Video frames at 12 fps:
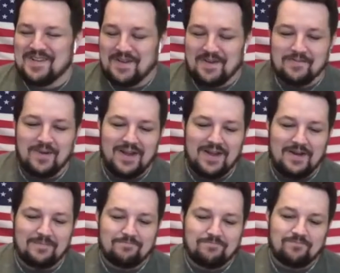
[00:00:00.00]
But
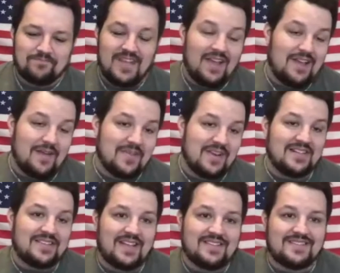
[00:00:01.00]
yeah, I mean,
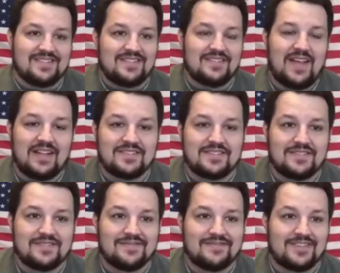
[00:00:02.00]
that's
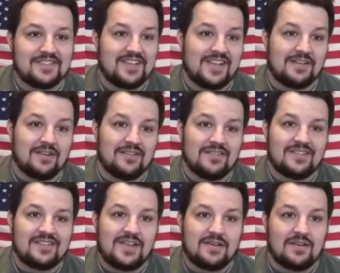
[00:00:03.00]
the secret. The
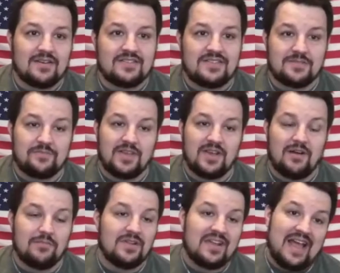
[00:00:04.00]
secret is just be
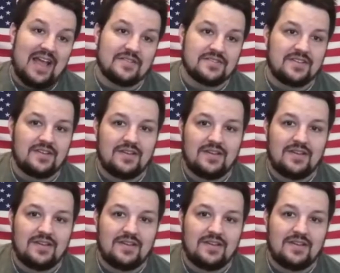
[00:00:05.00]
humble and ask.